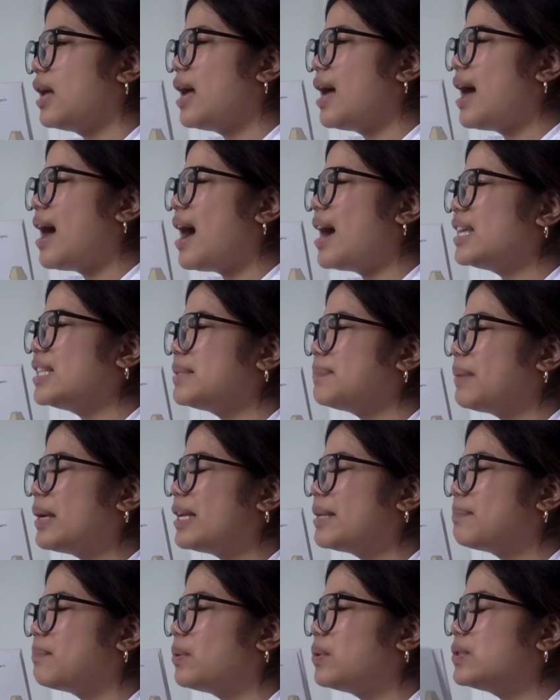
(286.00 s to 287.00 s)
I
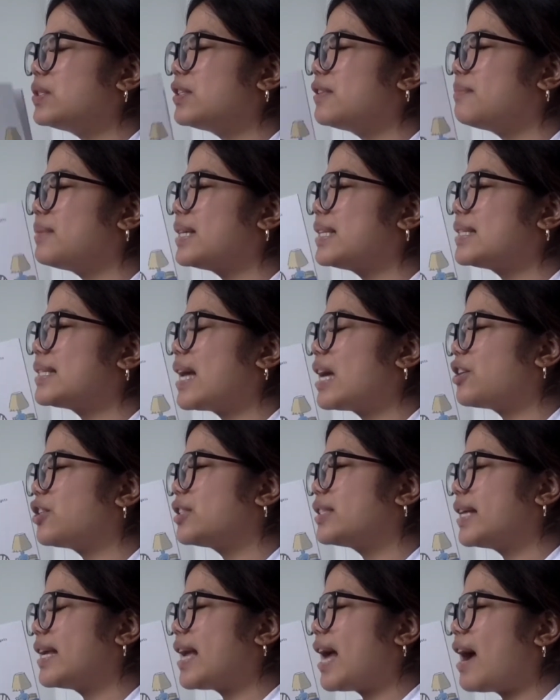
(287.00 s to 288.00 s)
spent most of my
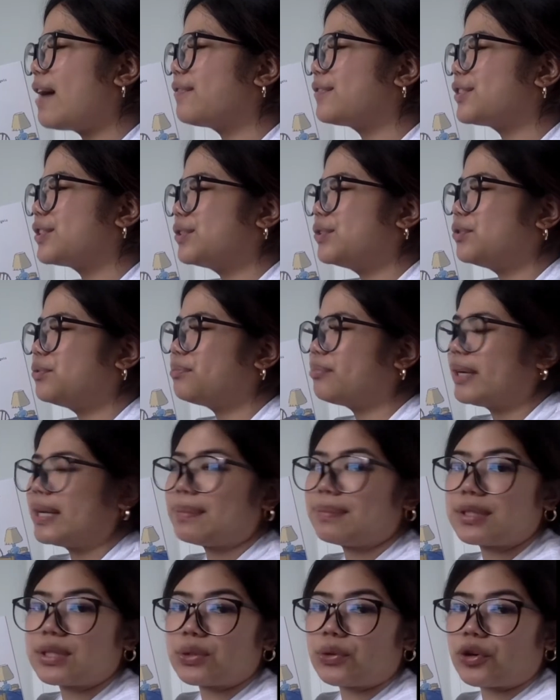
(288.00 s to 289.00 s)
Saturday afternoon
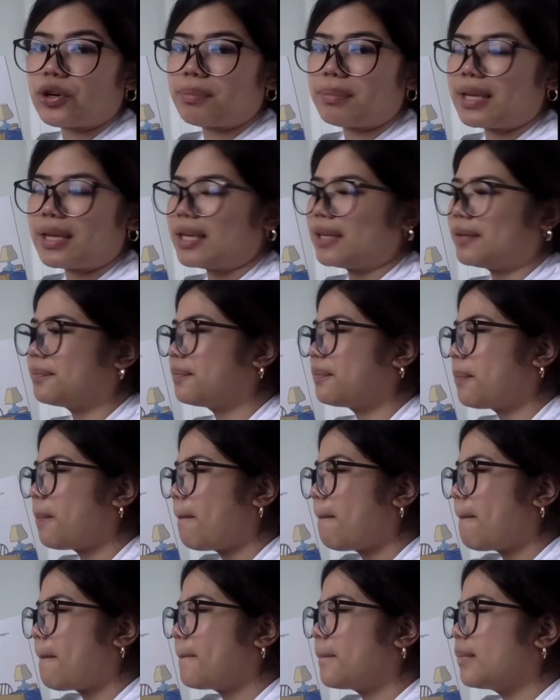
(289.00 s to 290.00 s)
brainstorming.
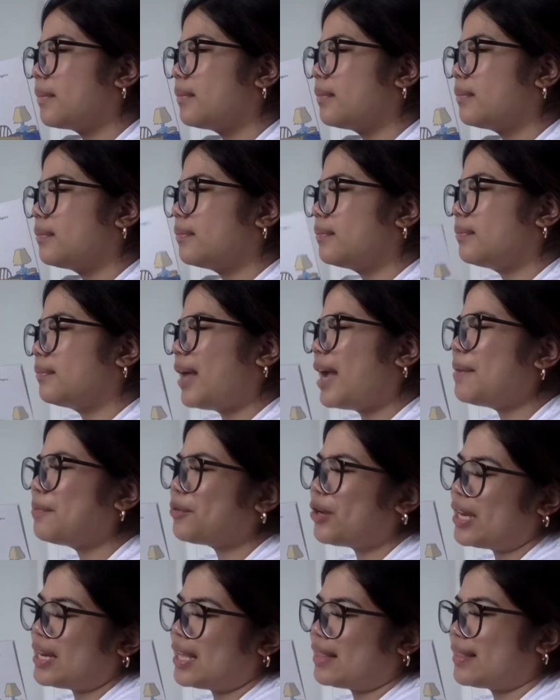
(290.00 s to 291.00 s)
I'm
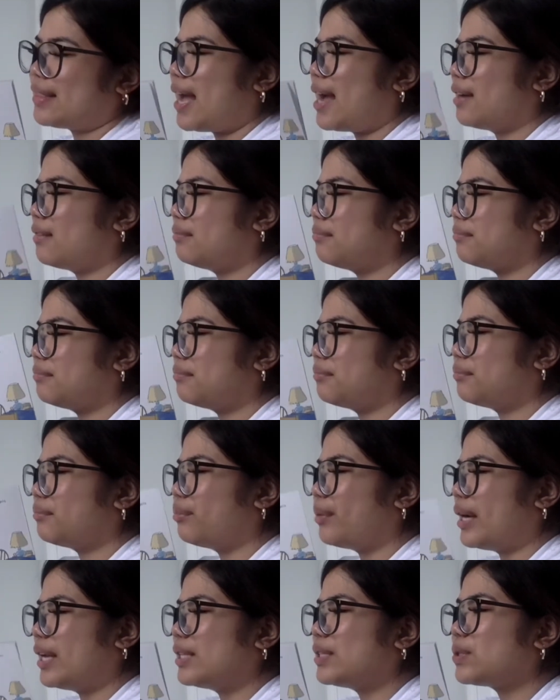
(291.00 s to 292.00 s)
great at that.
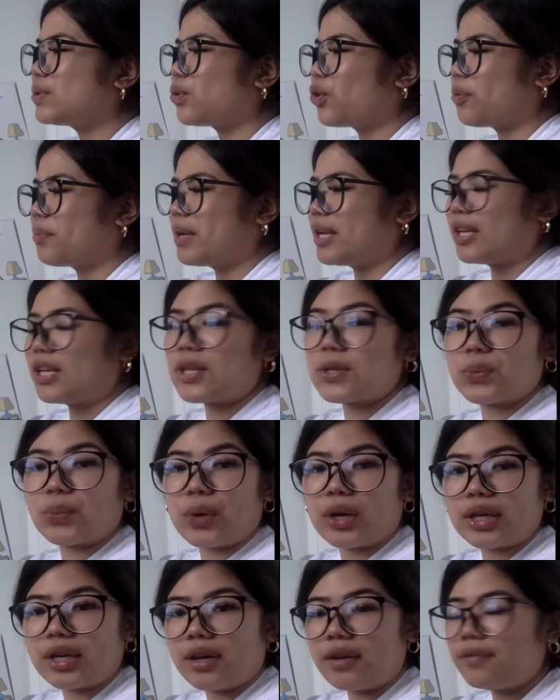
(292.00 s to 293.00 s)
Brainstorming is
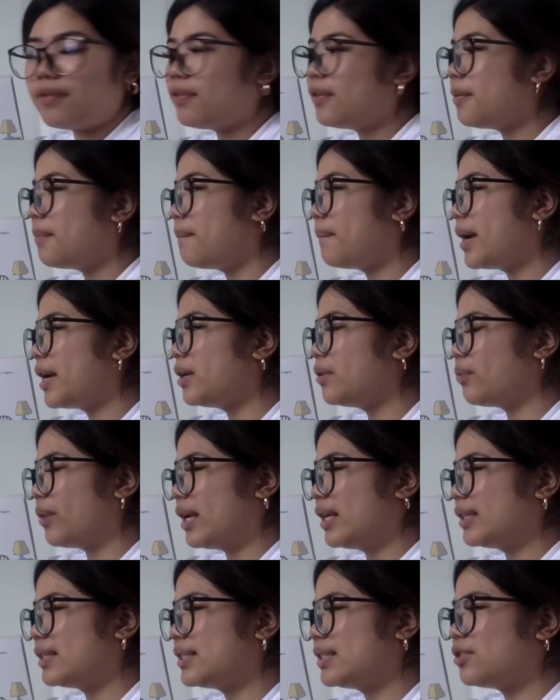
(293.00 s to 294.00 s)
one of my
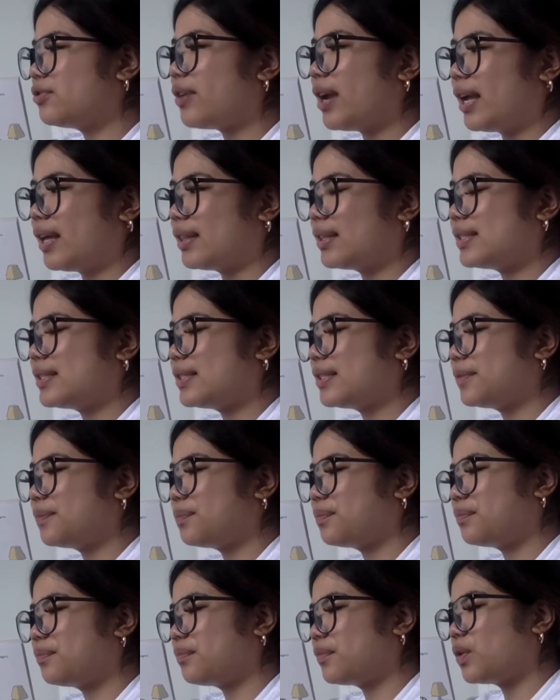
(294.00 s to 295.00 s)
great strengths.
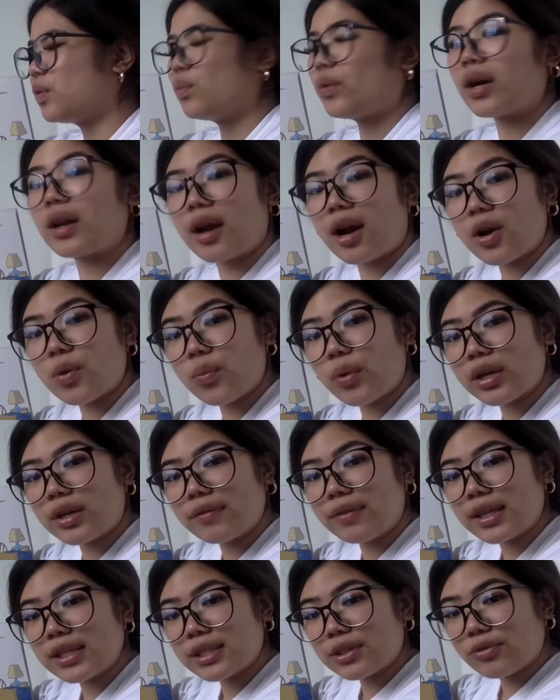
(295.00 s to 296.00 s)
What are one
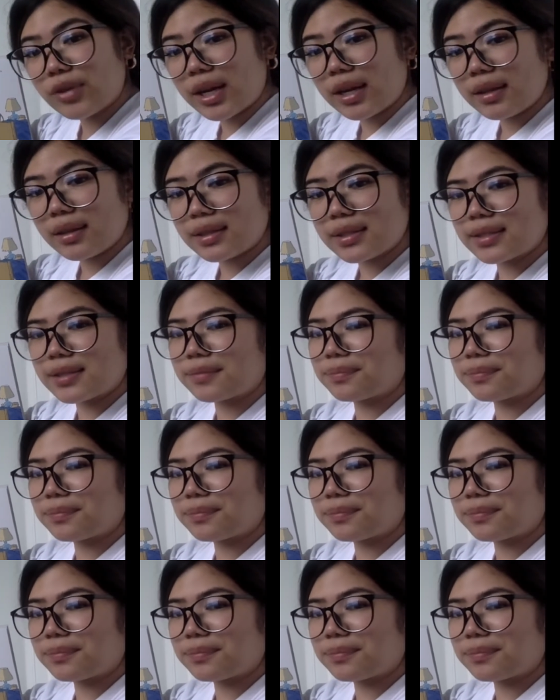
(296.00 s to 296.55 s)
of his strengths?